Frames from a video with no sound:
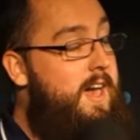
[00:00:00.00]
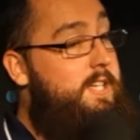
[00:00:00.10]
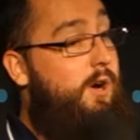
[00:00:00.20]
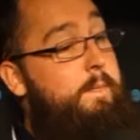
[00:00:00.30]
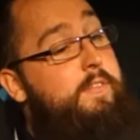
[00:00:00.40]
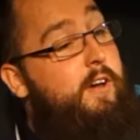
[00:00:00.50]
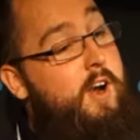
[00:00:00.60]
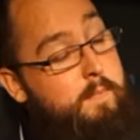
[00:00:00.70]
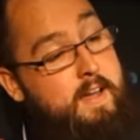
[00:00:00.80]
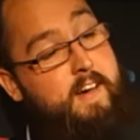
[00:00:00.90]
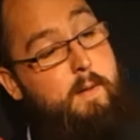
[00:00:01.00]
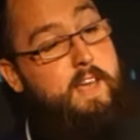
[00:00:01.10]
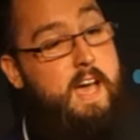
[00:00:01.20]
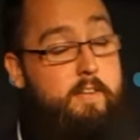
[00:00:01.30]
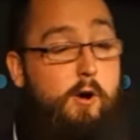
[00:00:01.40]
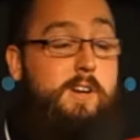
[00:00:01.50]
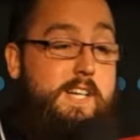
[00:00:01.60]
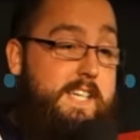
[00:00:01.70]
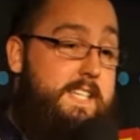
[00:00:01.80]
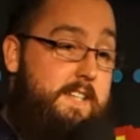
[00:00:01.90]
So I'm third in my family. I have an older
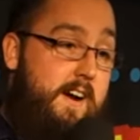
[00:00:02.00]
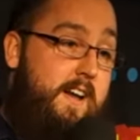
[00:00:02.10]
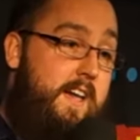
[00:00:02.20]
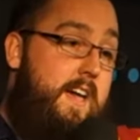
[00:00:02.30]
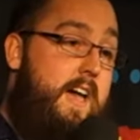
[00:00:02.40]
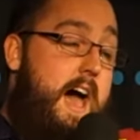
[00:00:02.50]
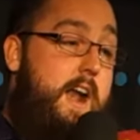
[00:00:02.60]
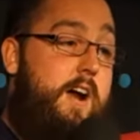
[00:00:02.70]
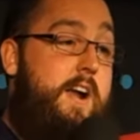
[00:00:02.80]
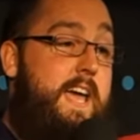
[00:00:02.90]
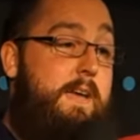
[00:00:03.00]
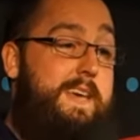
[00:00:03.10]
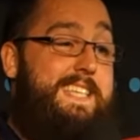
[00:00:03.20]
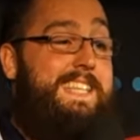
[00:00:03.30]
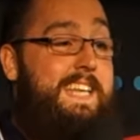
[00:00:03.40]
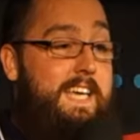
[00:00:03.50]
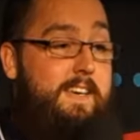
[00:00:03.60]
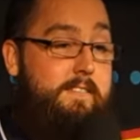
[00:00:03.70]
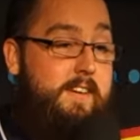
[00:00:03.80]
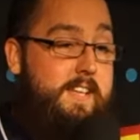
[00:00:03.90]
sister, and her name is
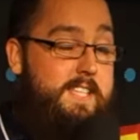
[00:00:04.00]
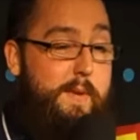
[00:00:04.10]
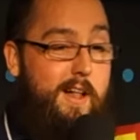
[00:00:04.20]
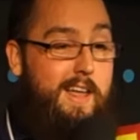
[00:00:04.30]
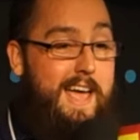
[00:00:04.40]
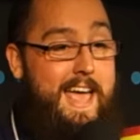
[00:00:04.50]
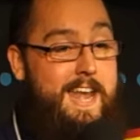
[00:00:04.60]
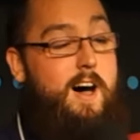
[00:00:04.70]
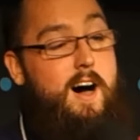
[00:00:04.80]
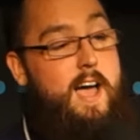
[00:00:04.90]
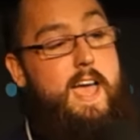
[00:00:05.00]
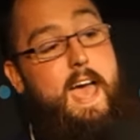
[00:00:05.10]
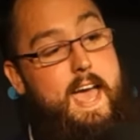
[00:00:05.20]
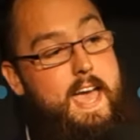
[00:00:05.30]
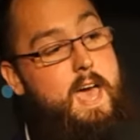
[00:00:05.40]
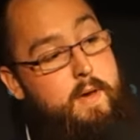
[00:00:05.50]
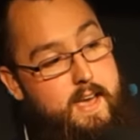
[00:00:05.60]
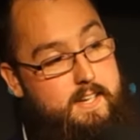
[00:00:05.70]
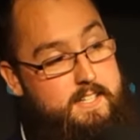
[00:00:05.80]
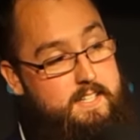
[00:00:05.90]
Neve, spelled
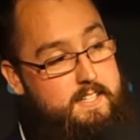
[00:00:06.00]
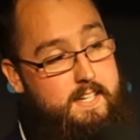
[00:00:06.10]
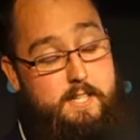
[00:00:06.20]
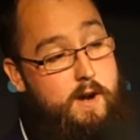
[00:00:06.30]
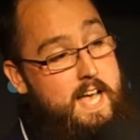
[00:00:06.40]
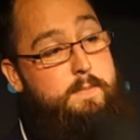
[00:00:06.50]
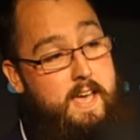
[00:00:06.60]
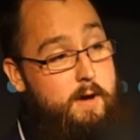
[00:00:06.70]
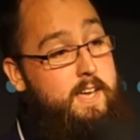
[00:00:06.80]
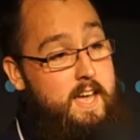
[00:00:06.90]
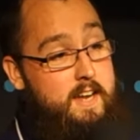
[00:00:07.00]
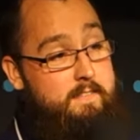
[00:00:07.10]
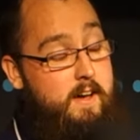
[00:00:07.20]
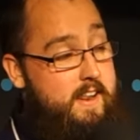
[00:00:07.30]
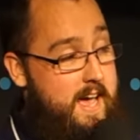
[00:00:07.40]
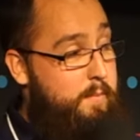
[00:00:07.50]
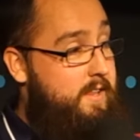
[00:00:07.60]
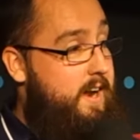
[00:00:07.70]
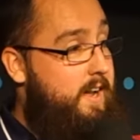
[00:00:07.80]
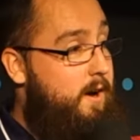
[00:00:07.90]
Niamh. Don't ask me how you get Neve out of that, but
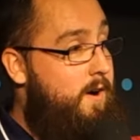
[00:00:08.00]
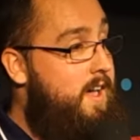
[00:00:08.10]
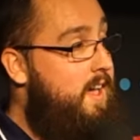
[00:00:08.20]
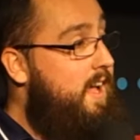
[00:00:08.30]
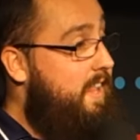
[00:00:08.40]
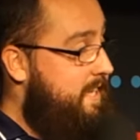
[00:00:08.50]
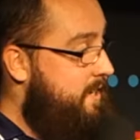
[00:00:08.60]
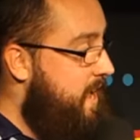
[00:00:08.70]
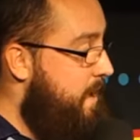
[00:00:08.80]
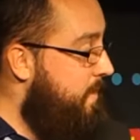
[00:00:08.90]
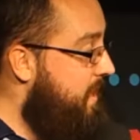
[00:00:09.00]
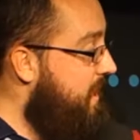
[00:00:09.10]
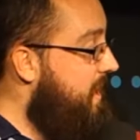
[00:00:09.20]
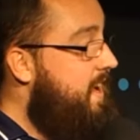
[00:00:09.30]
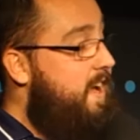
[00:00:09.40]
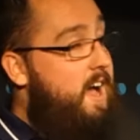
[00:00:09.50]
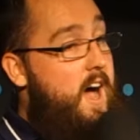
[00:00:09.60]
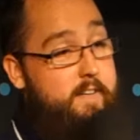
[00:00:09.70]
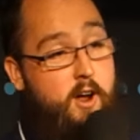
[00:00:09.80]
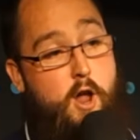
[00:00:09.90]
there you go.
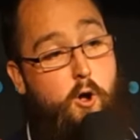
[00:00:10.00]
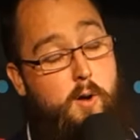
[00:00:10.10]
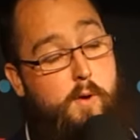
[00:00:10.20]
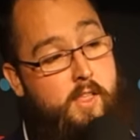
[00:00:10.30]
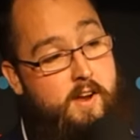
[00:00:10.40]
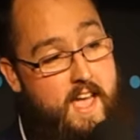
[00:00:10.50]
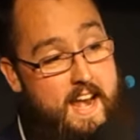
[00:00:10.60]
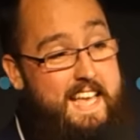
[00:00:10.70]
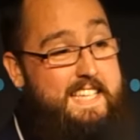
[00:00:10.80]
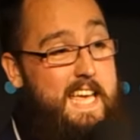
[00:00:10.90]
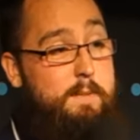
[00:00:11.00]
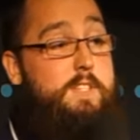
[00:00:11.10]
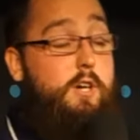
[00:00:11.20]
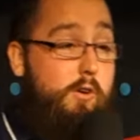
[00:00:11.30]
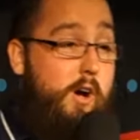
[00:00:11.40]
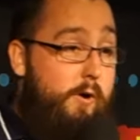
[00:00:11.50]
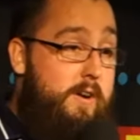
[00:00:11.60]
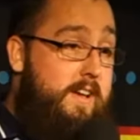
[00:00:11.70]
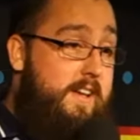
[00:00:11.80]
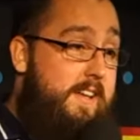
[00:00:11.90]
I've got an older brother then, his name is Gearóid.